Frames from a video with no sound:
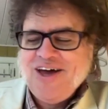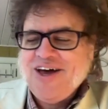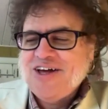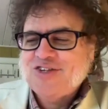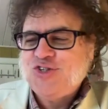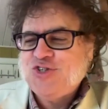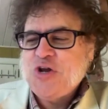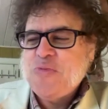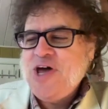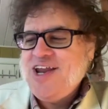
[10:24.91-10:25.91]

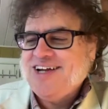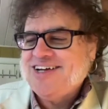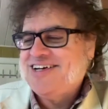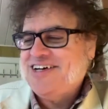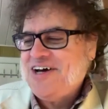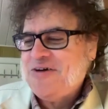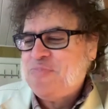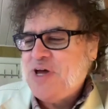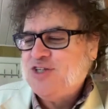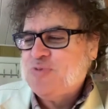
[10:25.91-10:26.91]
cinematic
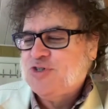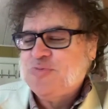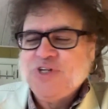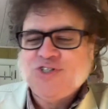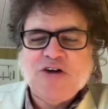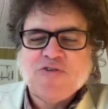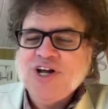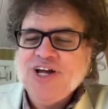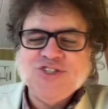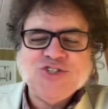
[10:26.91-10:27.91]
baseball speech ever.
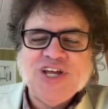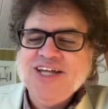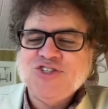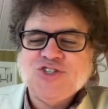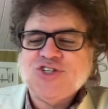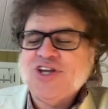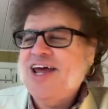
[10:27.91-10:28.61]
It's